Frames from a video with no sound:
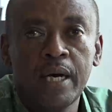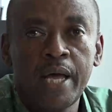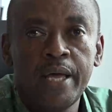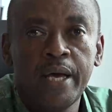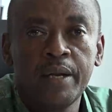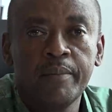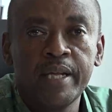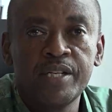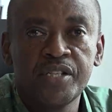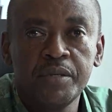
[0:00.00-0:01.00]
I and
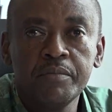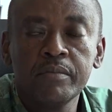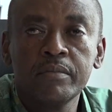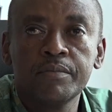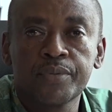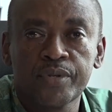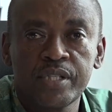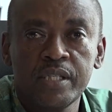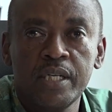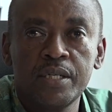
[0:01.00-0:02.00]
my team
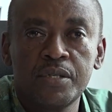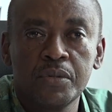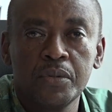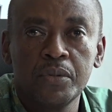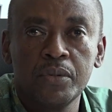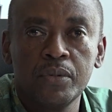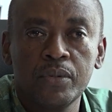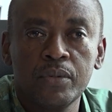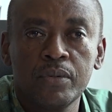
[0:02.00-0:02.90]
proceeded to